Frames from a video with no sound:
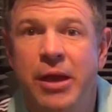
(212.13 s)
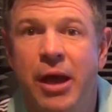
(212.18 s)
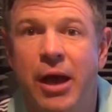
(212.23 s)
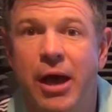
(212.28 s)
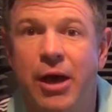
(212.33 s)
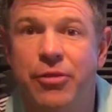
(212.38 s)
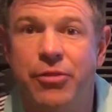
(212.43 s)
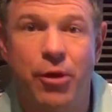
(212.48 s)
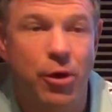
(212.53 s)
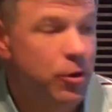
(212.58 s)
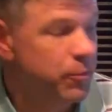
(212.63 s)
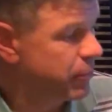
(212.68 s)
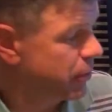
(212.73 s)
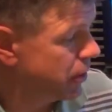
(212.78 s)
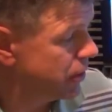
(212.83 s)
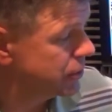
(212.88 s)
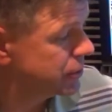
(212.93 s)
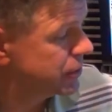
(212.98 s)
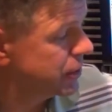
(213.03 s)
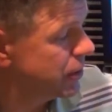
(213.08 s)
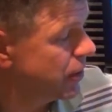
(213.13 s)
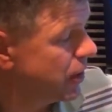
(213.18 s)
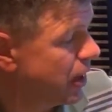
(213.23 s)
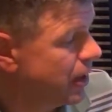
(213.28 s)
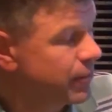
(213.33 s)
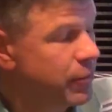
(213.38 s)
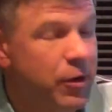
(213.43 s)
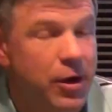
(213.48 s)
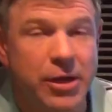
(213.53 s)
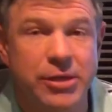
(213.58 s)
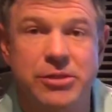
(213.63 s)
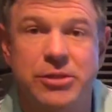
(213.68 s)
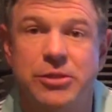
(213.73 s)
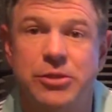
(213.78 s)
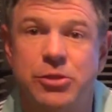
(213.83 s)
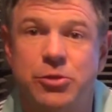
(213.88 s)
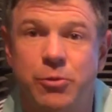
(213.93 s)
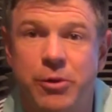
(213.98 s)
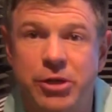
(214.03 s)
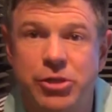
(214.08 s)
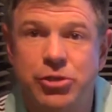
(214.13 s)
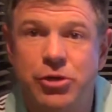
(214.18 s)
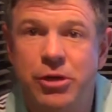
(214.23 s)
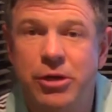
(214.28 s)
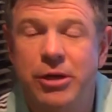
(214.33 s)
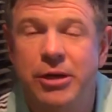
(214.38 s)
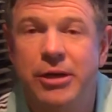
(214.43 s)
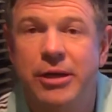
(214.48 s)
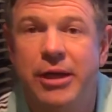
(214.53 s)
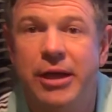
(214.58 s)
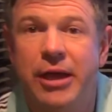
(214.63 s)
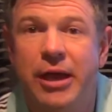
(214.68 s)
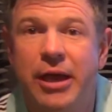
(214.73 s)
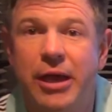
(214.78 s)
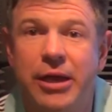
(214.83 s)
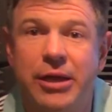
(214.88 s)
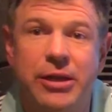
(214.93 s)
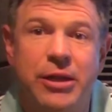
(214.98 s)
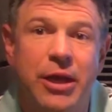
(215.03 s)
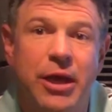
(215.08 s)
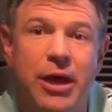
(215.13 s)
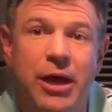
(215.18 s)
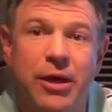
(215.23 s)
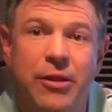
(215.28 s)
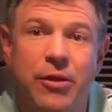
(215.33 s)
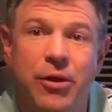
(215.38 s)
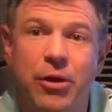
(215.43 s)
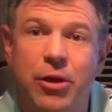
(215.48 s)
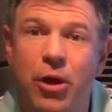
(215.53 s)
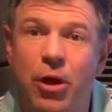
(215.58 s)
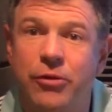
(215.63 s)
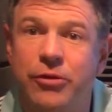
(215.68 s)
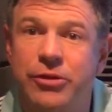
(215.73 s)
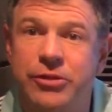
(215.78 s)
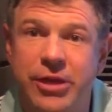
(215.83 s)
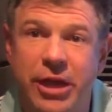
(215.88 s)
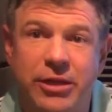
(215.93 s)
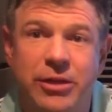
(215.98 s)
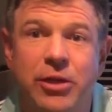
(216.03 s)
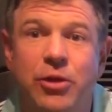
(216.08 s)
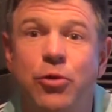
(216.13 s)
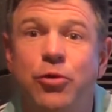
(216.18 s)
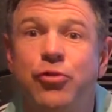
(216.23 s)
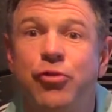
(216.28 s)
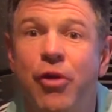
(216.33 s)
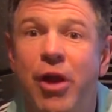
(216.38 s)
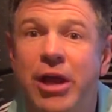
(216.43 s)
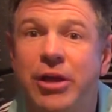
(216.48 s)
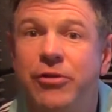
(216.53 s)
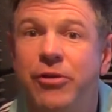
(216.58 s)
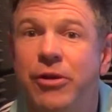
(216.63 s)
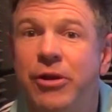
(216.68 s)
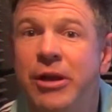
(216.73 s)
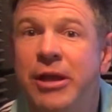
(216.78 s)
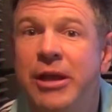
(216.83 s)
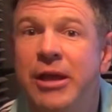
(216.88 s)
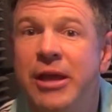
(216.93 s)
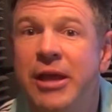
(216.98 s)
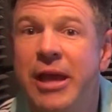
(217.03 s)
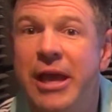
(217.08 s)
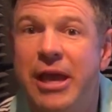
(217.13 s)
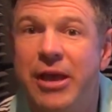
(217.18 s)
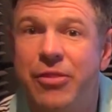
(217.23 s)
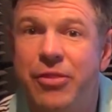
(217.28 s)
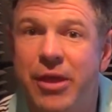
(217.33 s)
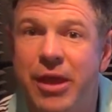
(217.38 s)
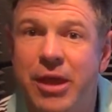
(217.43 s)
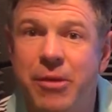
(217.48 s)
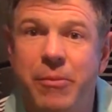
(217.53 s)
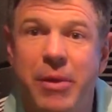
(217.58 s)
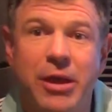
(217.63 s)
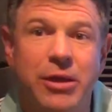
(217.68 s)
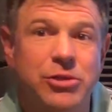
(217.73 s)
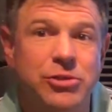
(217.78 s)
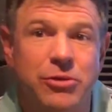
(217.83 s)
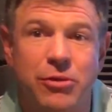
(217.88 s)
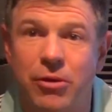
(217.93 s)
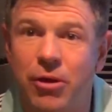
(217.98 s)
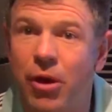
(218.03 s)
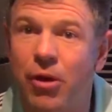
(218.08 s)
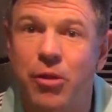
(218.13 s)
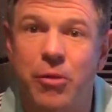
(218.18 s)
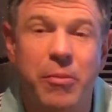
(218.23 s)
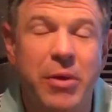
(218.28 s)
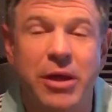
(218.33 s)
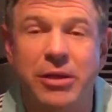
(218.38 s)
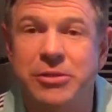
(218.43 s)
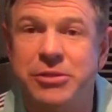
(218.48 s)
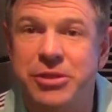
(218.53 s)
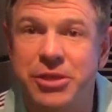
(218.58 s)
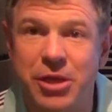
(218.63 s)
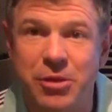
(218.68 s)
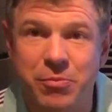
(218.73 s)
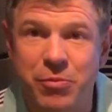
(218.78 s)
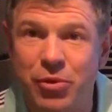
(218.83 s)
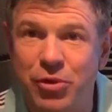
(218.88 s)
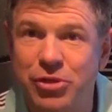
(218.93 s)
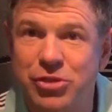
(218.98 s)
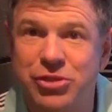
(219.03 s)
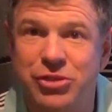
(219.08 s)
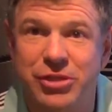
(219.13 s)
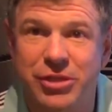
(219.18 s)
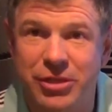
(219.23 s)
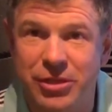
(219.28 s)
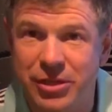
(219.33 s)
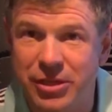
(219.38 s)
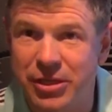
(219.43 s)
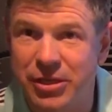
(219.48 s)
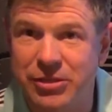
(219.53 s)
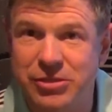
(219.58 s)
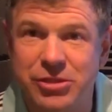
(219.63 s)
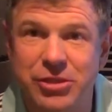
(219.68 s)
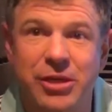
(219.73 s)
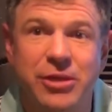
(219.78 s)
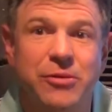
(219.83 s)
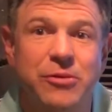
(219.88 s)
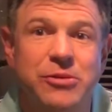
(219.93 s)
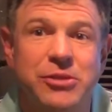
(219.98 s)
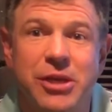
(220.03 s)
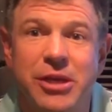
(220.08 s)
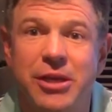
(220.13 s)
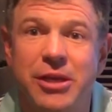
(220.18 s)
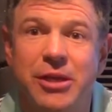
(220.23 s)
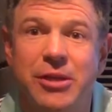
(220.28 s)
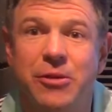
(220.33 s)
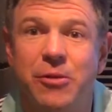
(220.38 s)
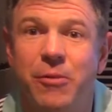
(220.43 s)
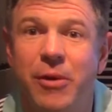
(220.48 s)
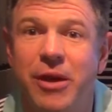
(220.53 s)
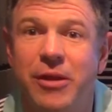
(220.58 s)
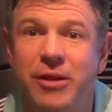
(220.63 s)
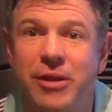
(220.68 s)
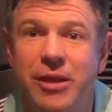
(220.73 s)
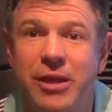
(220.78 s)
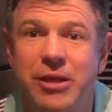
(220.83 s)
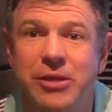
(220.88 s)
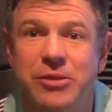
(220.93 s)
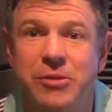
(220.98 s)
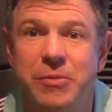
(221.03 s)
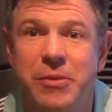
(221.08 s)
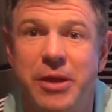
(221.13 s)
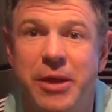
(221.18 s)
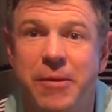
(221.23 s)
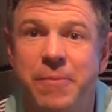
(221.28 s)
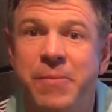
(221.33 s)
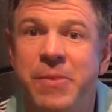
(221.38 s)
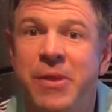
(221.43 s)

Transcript: A third person operates the switcher, and they're called the technical director, and they make sure all the buttons get pushed and the signals get in the way they need to be.